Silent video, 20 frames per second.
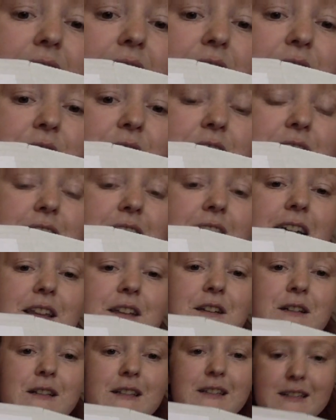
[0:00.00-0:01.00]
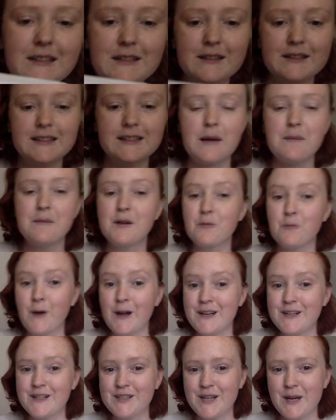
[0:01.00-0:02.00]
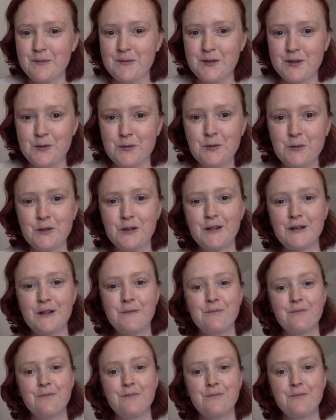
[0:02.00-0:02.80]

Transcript: You see that little lemon wedge shaped cooler?